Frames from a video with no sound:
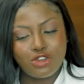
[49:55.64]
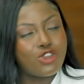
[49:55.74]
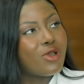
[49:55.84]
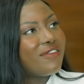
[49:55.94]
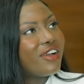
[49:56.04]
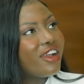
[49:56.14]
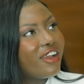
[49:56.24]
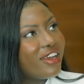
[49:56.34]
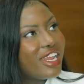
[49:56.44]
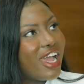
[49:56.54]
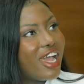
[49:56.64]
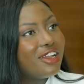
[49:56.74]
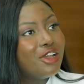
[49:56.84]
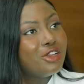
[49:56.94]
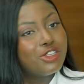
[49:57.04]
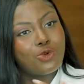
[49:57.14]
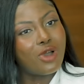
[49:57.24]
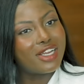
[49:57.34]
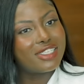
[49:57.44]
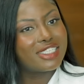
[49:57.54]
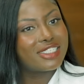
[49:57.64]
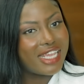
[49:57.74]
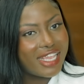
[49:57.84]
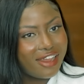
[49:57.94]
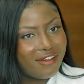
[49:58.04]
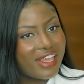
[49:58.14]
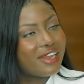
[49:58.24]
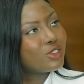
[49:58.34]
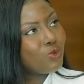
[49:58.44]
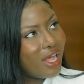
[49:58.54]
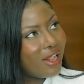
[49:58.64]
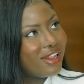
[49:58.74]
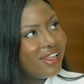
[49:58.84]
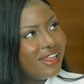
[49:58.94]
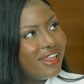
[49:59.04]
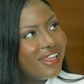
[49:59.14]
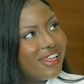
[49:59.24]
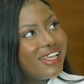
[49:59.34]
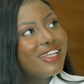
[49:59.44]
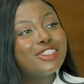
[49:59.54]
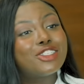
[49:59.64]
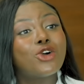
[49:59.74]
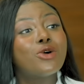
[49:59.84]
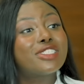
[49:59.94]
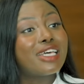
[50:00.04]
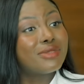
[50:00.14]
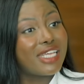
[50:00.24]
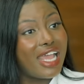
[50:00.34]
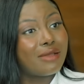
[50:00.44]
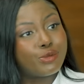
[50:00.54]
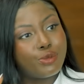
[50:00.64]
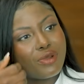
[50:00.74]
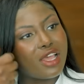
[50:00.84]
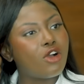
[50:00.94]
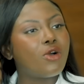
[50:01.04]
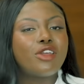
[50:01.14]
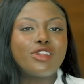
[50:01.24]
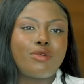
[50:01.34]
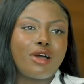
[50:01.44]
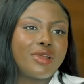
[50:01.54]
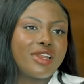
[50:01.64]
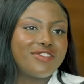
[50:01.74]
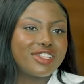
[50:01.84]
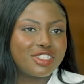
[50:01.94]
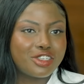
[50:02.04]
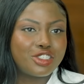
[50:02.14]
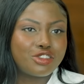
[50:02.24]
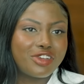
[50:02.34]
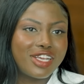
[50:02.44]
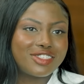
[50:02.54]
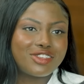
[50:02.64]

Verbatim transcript: or you have a hernia. Yeah. Do you want us to take care of that as well? Got it. So yeah. sometimes people are like, oh, I only brought money for the surgery,